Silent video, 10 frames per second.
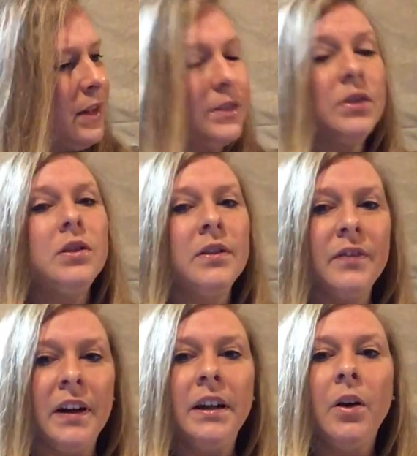So you can
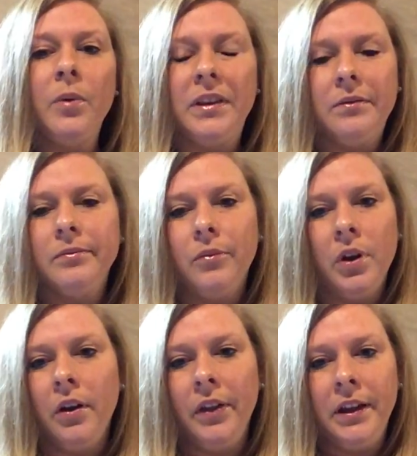find out
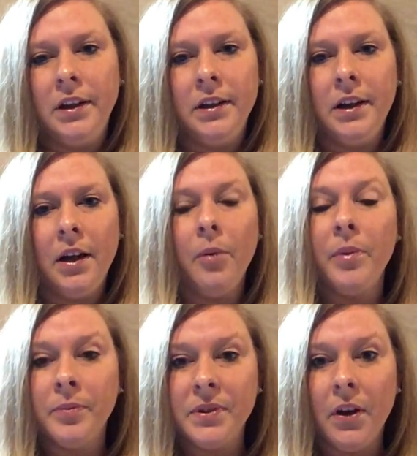what all they did to help
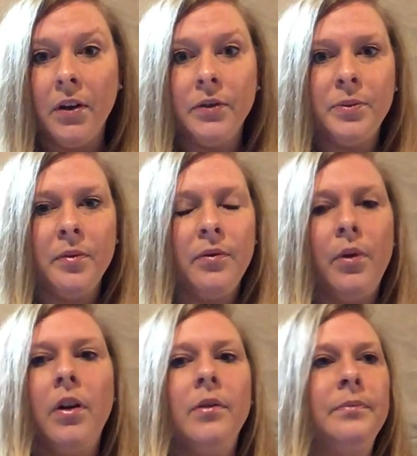themselves
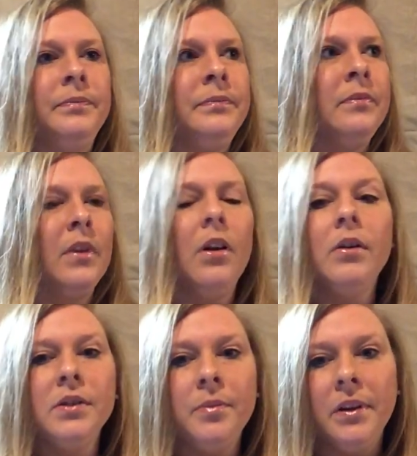before,
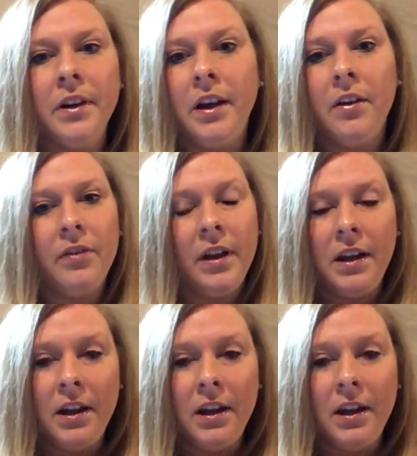ultimately, if they